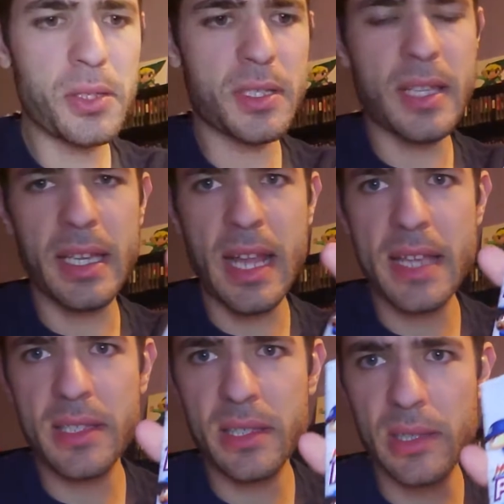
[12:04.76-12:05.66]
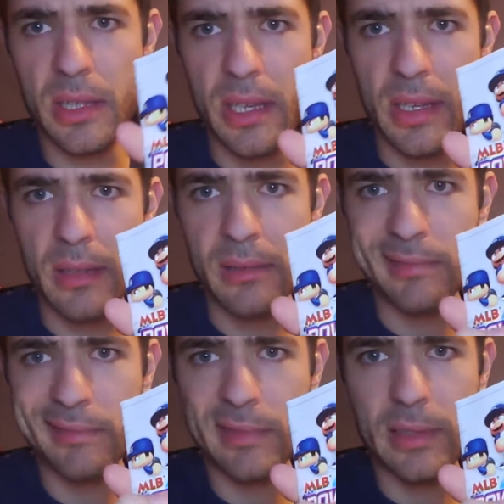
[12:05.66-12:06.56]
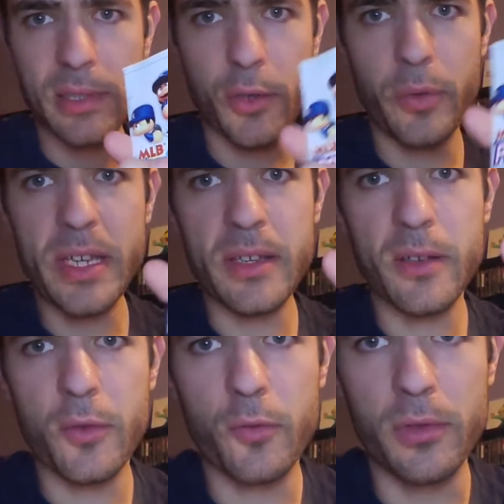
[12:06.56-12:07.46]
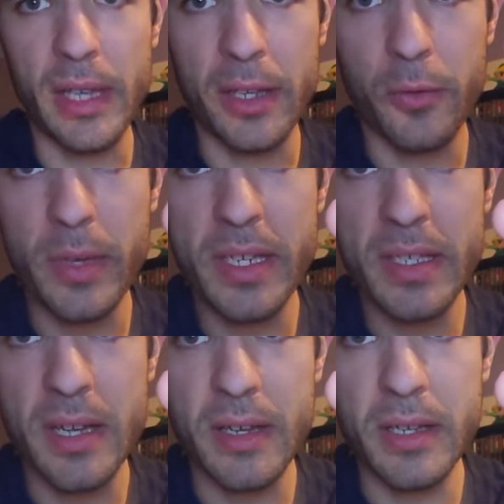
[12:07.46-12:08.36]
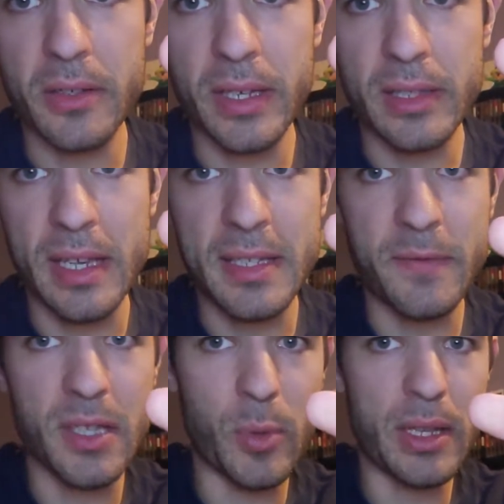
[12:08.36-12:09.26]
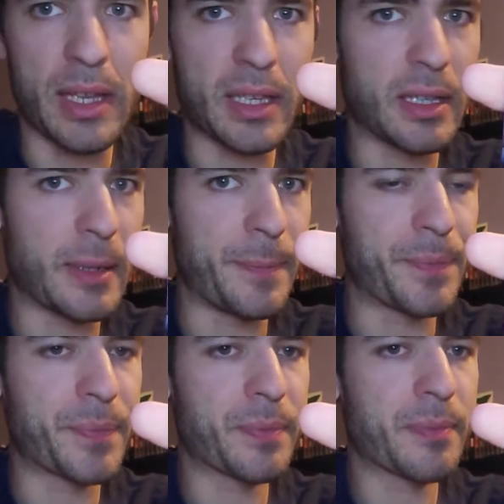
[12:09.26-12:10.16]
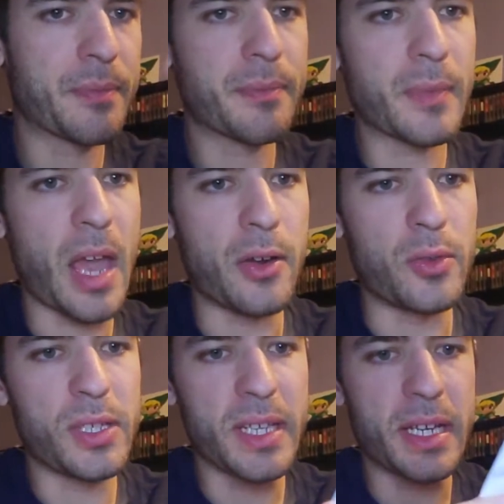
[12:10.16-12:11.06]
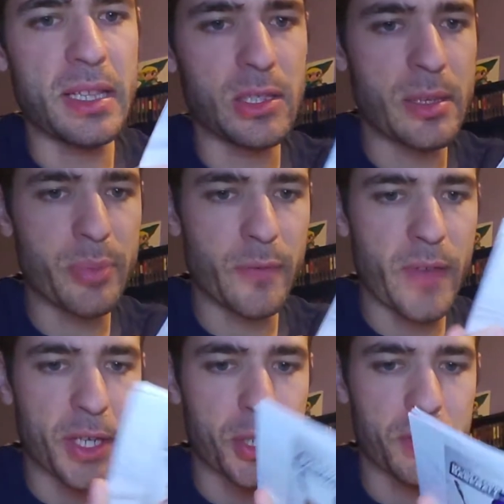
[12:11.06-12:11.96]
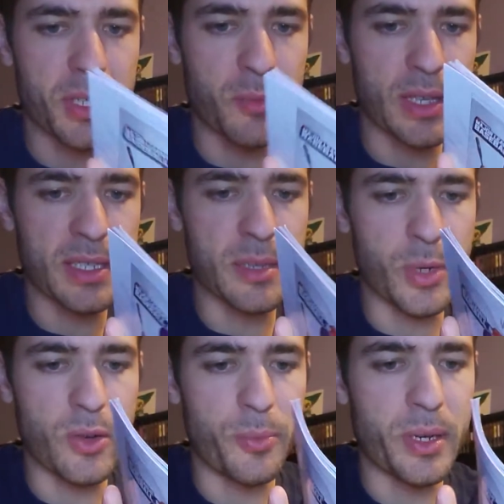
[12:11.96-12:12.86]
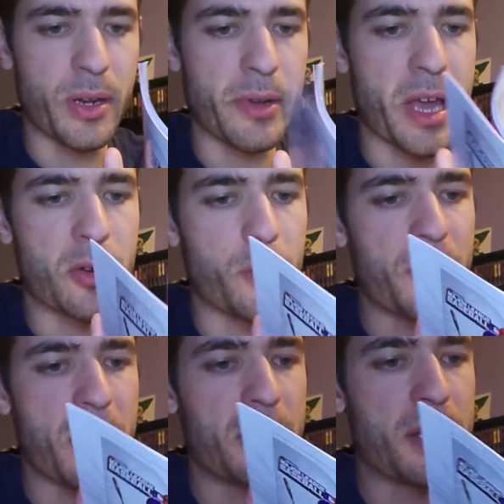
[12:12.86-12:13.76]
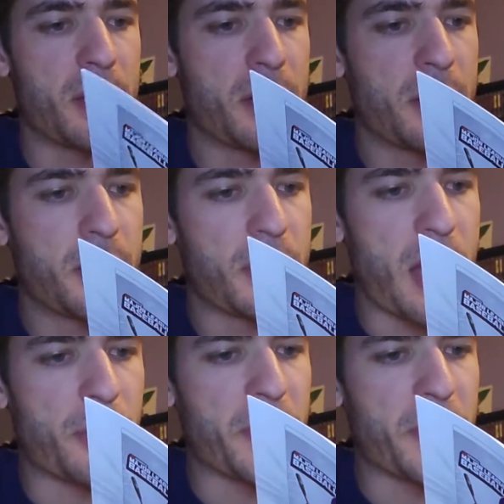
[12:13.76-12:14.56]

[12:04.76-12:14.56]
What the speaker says: looks like it has a little crease on here, like as if someone I don't know, it looks like a little imperfection. Like someone had opened it already. I don't